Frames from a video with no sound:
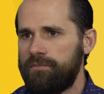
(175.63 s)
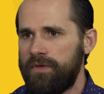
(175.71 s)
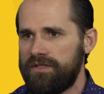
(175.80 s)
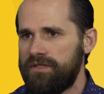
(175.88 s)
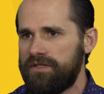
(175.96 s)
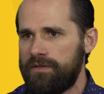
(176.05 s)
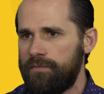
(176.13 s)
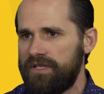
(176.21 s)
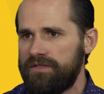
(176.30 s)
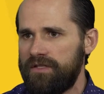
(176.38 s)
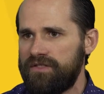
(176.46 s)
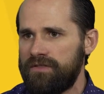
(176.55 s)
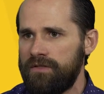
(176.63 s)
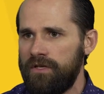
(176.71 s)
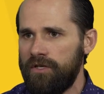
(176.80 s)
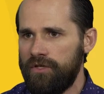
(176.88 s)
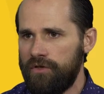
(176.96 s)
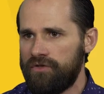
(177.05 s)
business-to-business
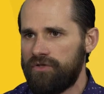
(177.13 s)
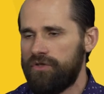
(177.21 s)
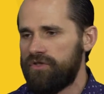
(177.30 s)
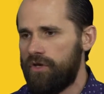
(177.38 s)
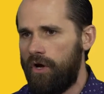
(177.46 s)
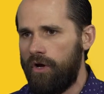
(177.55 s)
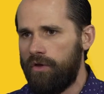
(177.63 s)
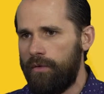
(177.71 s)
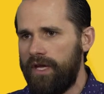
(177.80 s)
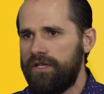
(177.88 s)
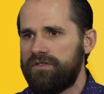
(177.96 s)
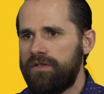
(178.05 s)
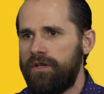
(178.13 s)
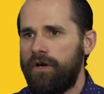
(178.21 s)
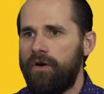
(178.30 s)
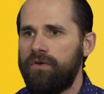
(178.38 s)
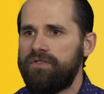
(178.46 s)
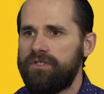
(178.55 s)
users, all the way into their
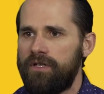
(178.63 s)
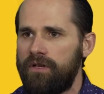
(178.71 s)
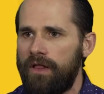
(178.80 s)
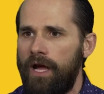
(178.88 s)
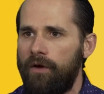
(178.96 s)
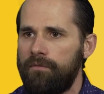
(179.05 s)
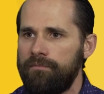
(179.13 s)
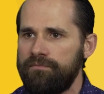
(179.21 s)
hosted cloud.